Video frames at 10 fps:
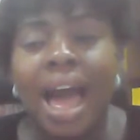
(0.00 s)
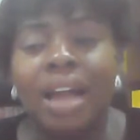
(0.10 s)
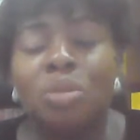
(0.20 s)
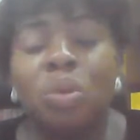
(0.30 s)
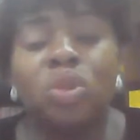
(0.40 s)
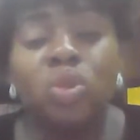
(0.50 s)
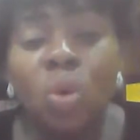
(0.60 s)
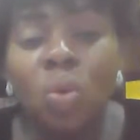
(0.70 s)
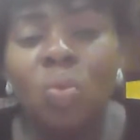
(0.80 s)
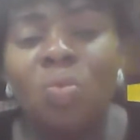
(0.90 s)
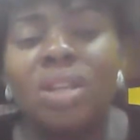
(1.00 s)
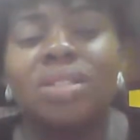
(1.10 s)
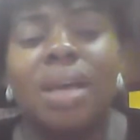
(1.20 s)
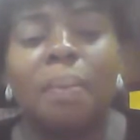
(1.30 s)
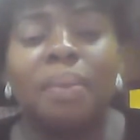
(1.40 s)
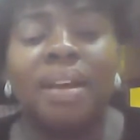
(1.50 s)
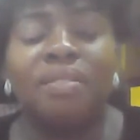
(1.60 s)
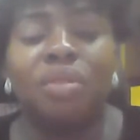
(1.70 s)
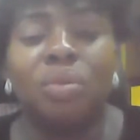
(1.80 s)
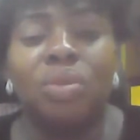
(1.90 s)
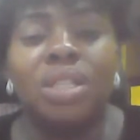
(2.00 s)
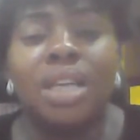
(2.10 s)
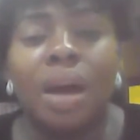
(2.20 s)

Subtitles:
and you must know when to apply for it